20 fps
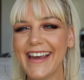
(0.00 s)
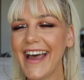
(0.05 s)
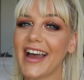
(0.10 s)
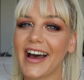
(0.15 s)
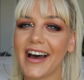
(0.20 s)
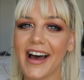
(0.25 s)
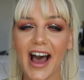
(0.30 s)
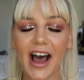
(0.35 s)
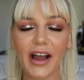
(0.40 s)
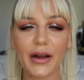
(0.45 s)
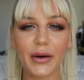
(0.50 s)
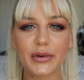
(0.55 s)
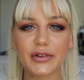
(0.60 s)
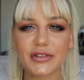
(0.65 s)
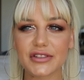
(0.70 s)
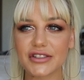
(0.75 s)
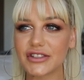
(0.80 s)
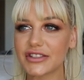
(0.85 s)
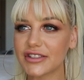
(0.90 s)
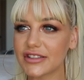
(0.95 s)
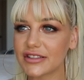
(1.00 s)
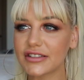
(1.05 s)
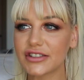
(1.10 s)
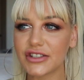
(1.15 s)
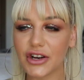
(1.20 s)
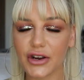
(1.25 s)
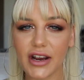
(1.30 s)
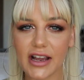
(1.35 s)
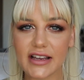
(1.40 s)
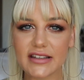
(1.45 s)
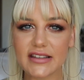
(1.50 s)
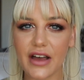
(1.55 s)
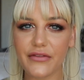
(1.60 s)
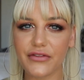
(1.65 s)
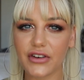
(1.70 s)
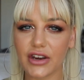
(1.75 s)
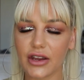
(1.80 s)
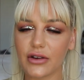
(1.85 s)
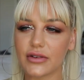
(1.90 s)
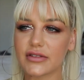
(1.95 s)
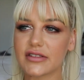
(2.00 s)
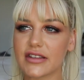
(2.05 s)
Yeah, I will show you guys that video.